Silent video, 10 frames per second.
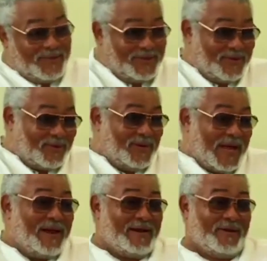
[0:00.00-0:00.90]
your
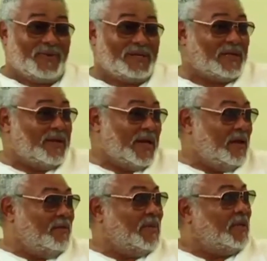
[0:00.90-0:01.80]
lady, what's her
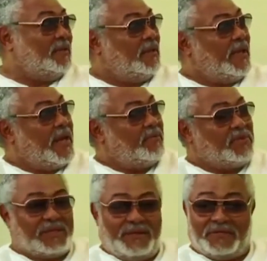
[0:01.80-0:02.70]
name? The
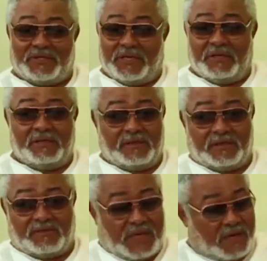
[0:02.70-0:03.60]
MC, she is
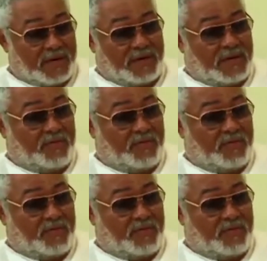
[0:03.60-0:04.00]
smart,